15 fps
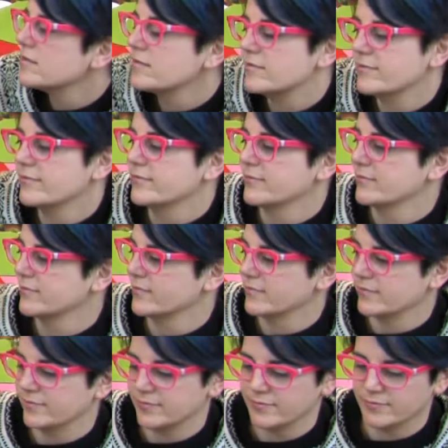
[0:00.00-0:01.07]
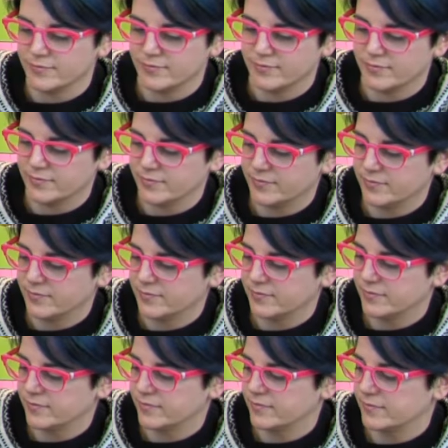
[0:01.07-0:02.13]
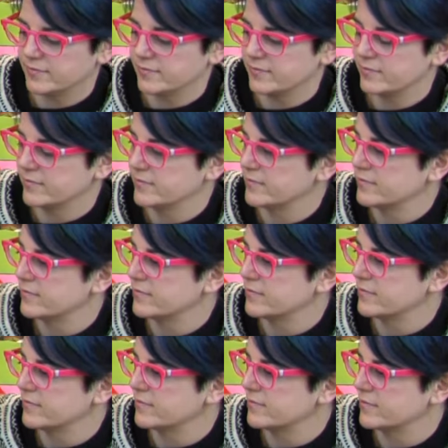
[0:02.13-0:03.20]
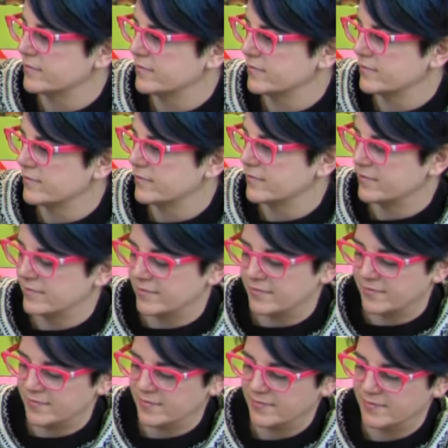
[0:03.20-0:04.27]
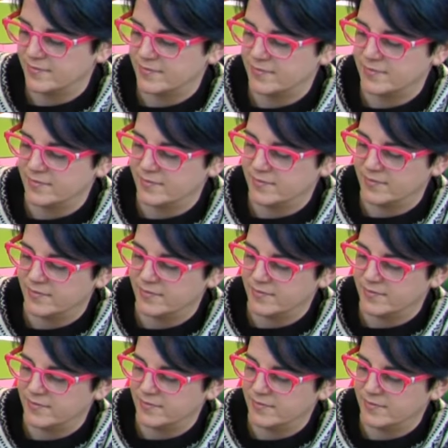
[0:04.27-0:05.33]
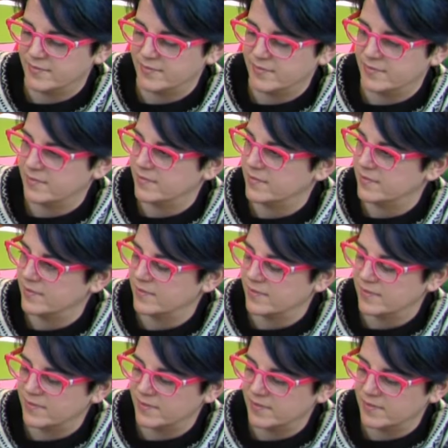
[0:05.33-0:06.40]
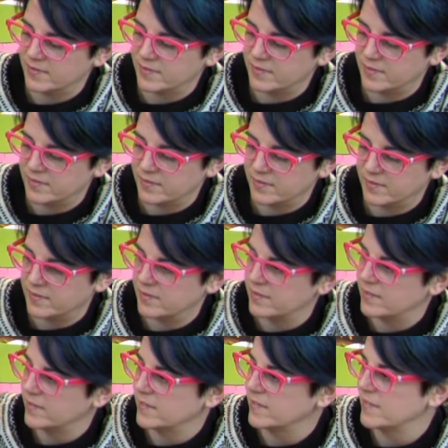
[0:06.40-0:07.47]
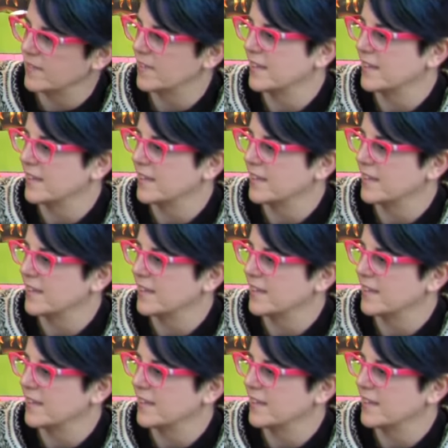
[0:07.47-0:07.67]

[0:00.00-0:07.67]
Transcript: [no speech]